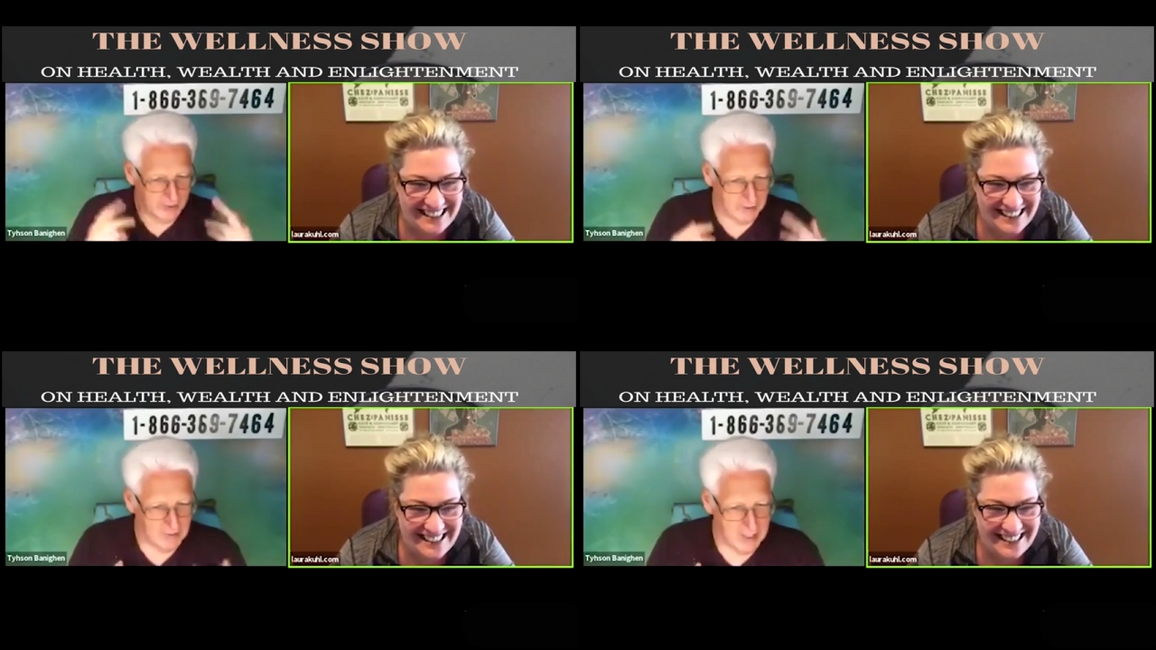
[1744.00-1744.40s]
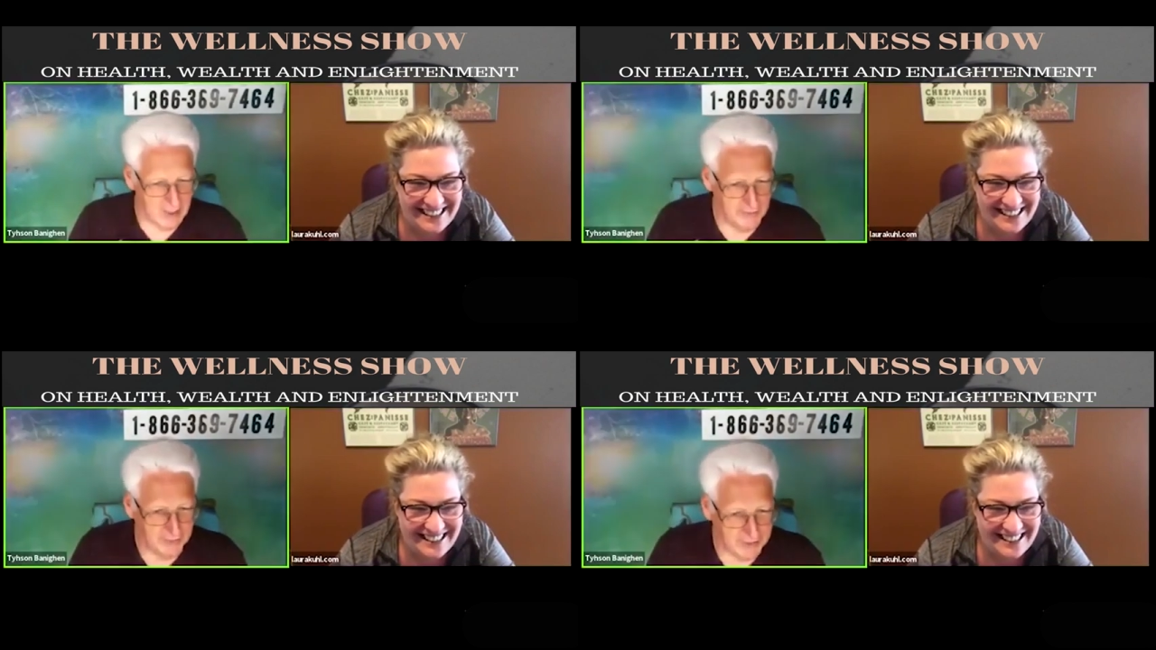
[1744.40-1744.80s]
Speaker 1: going to
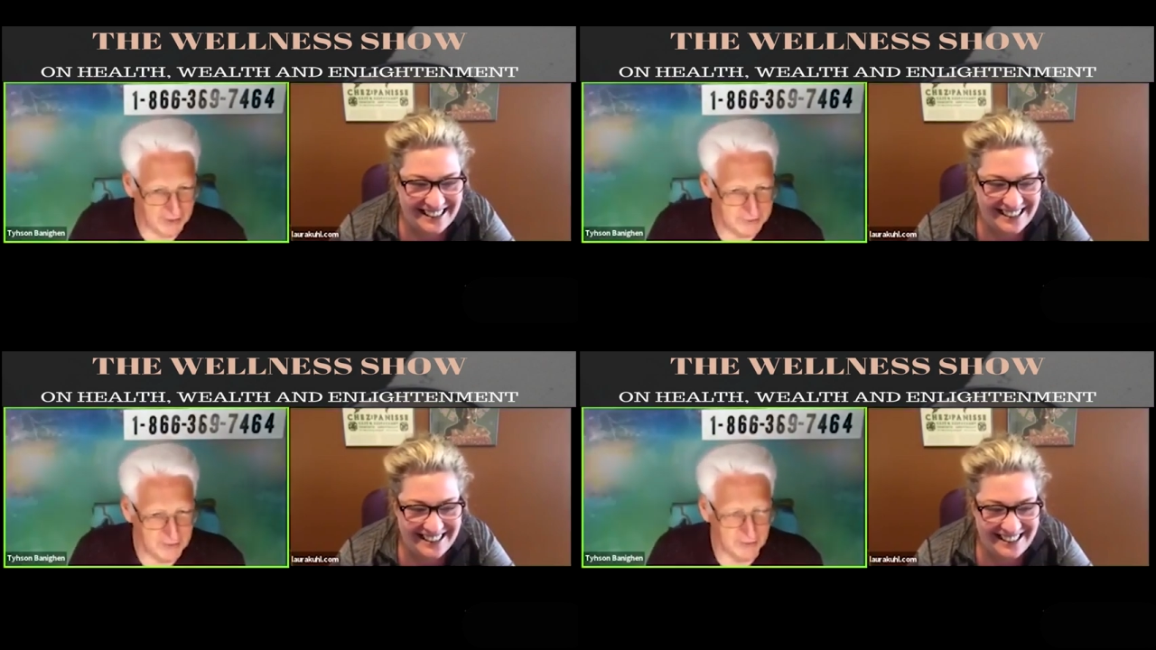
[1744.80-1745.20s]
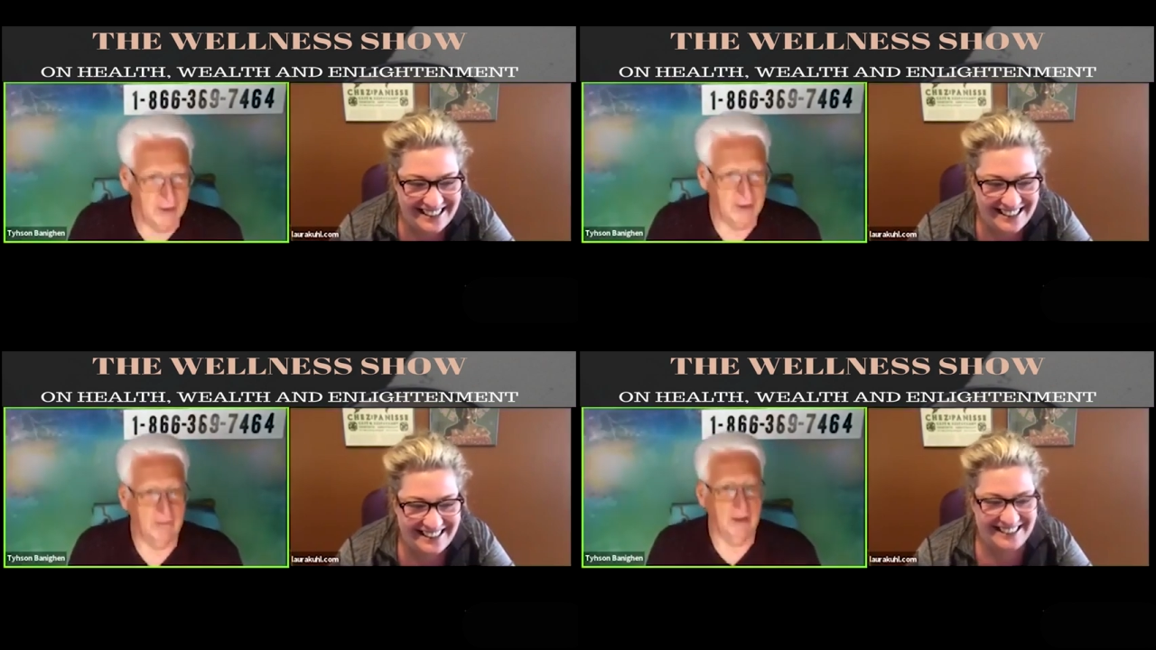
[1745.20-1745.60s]
ground. Okay, so
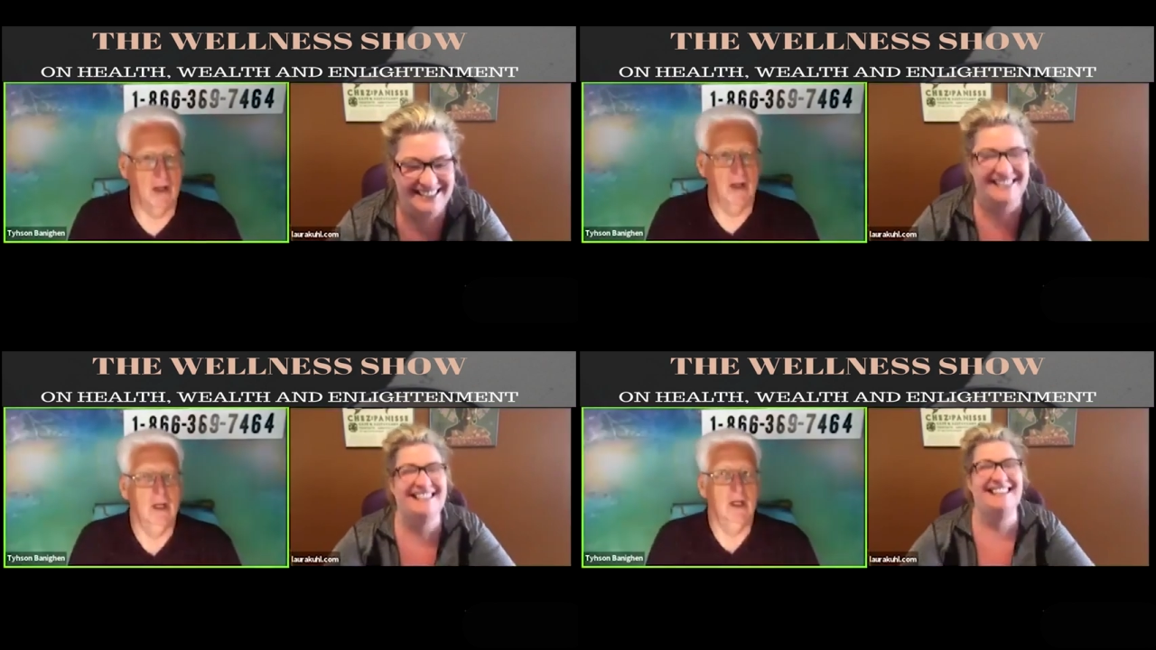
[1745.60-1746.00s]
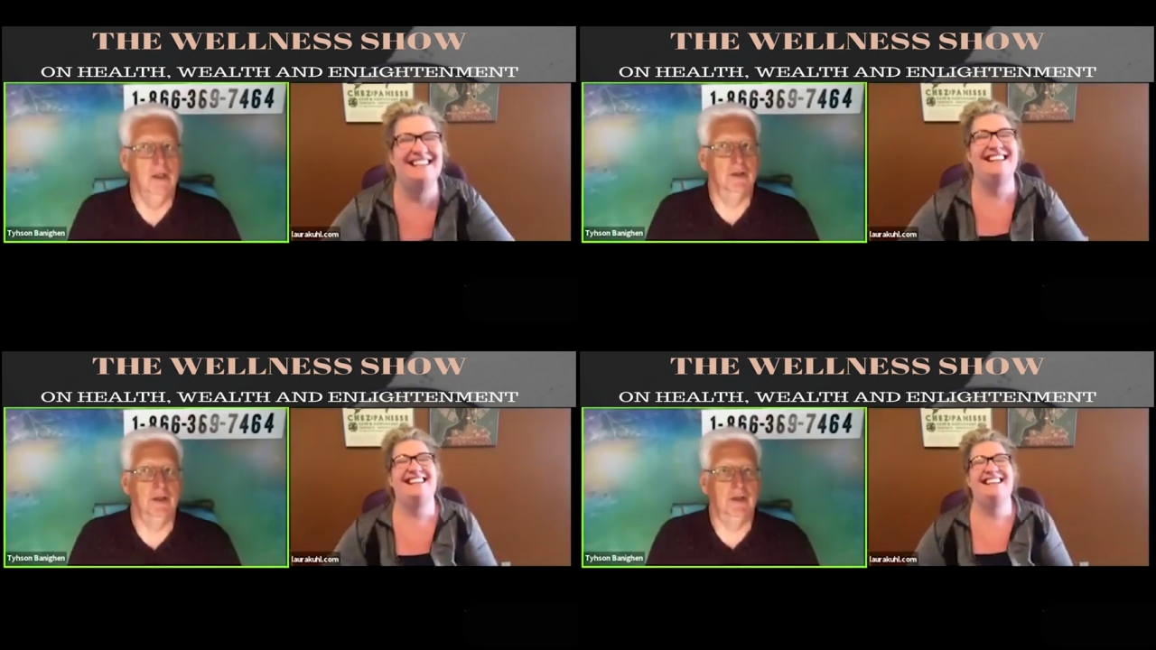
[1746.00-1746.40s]
here we go.
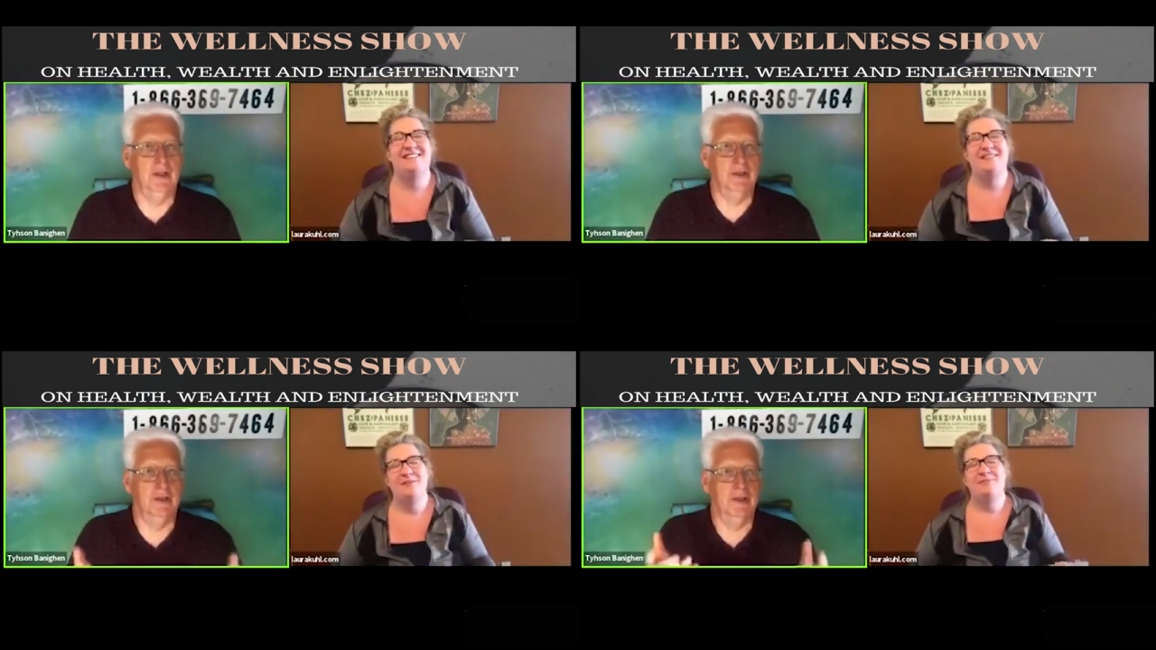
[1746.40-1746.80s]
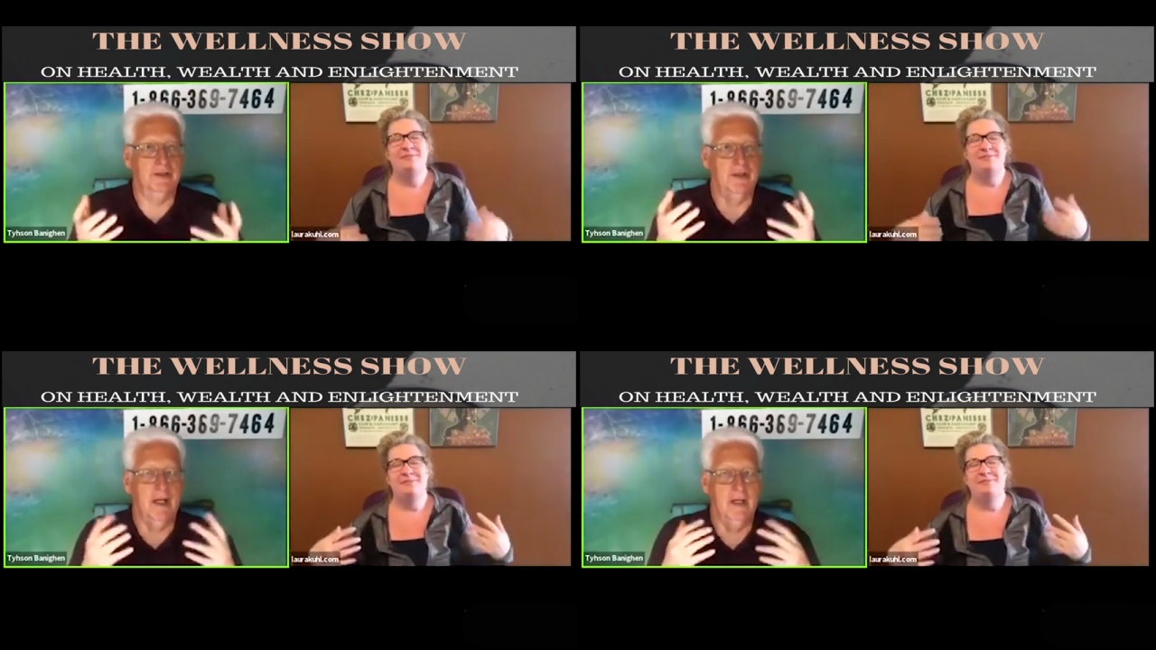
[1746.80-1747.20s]
So these are the
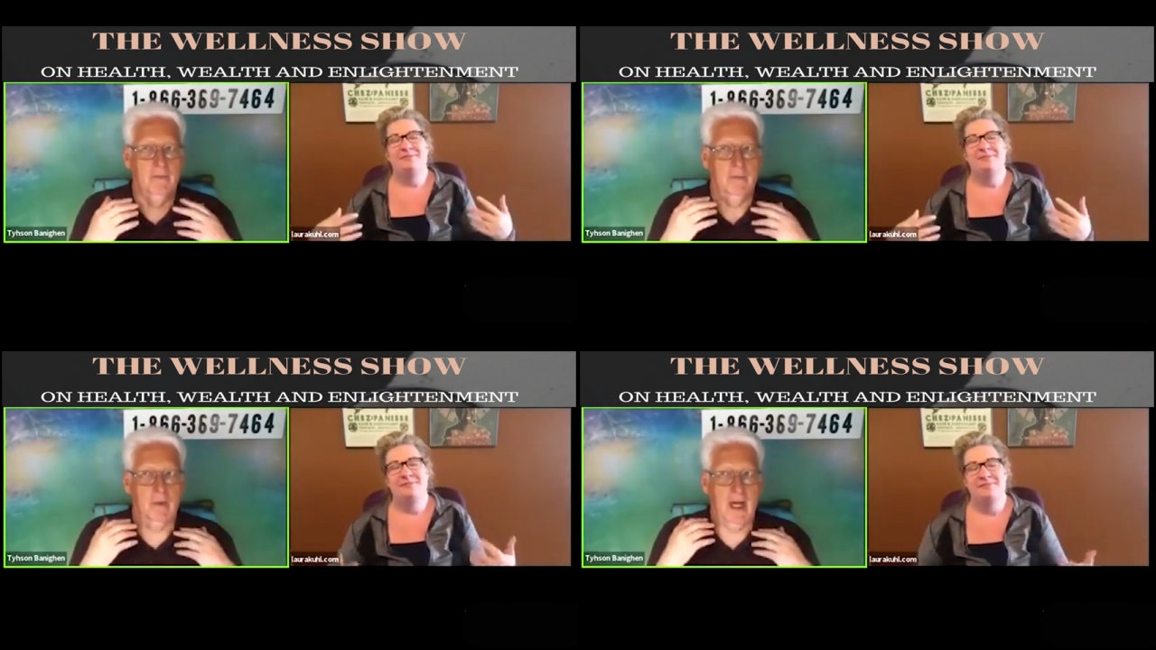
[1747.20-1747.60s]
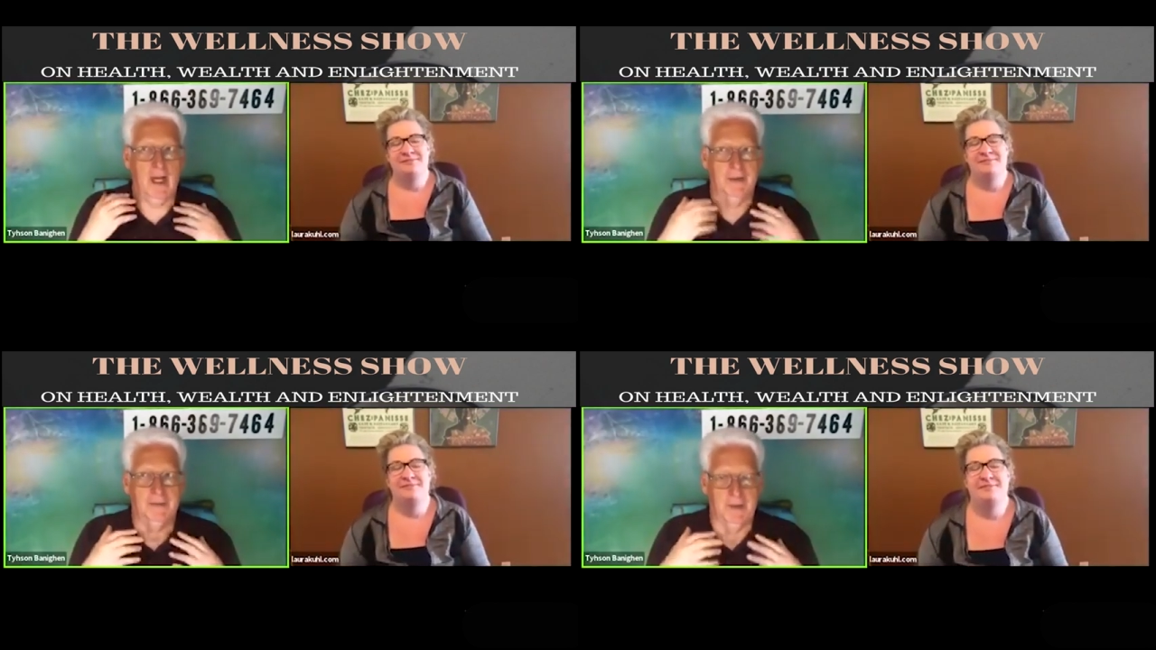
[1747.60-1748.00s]
same
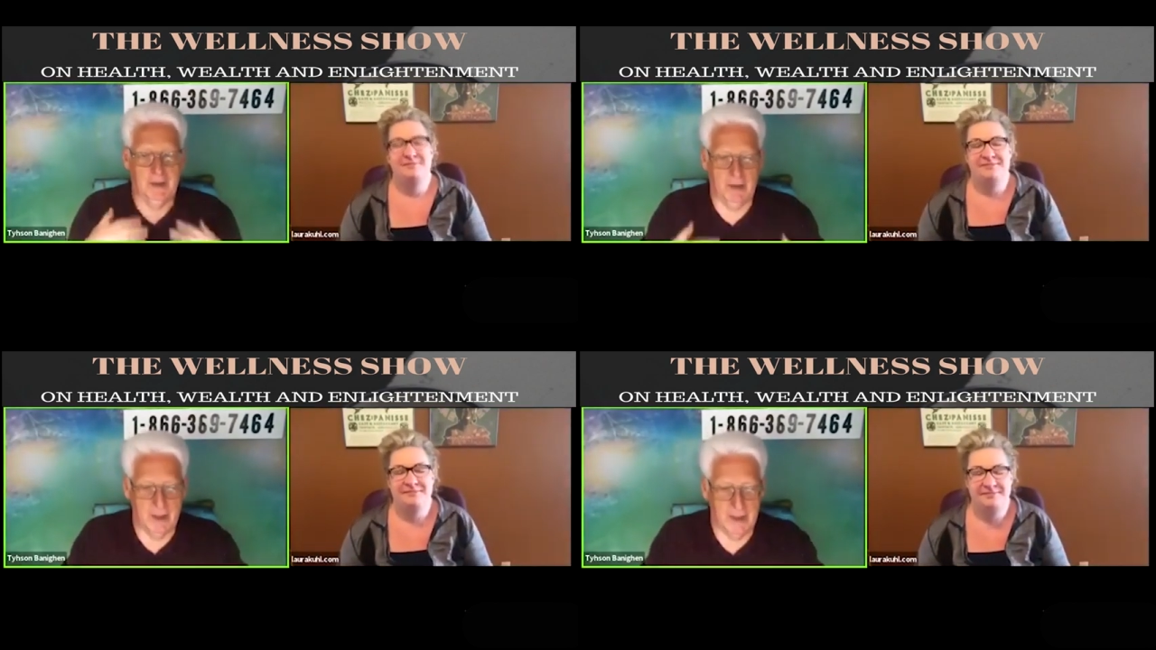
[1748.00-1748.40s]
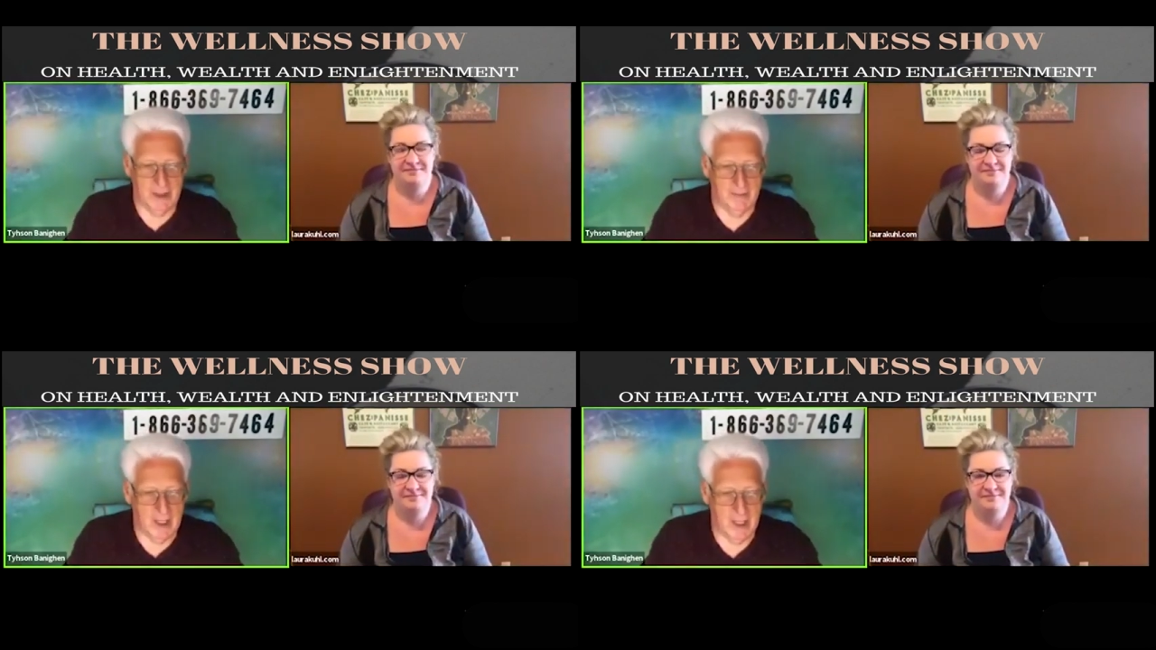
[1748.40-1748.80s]
breaths, but you're
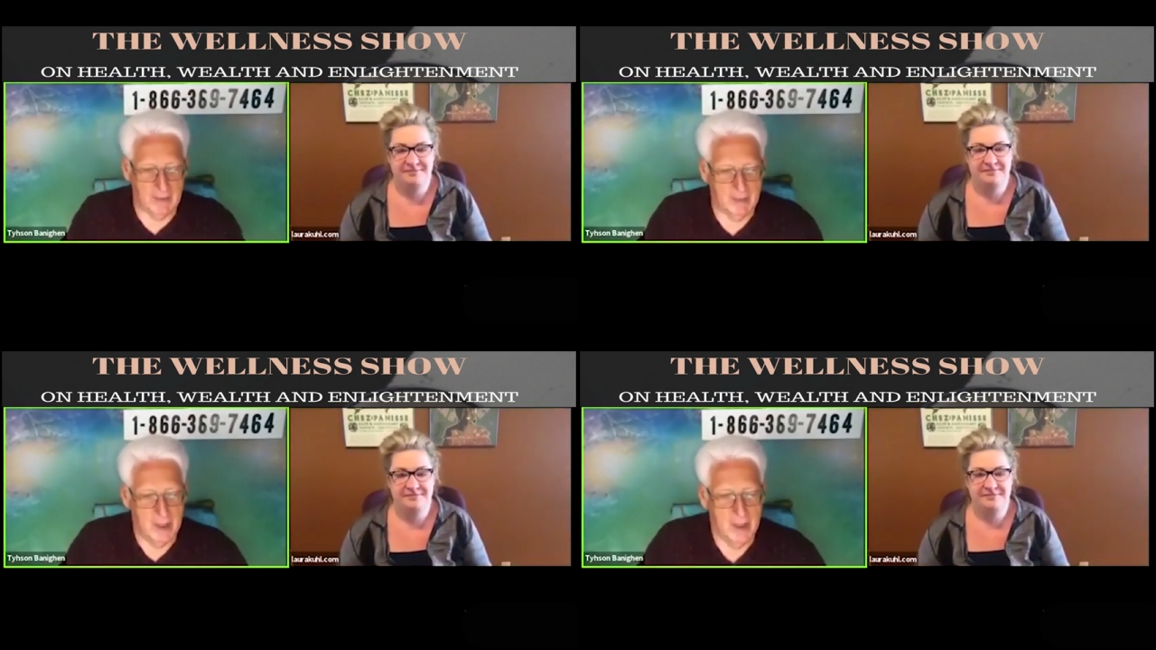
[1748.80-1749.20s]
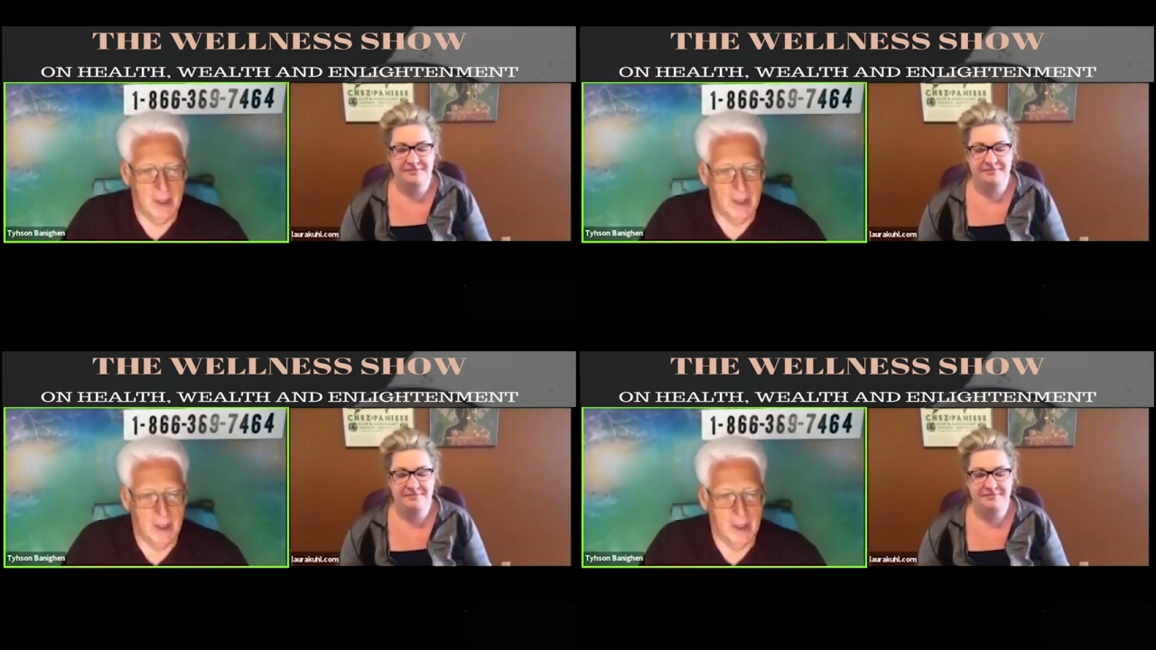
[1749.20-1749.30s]
bringing them up.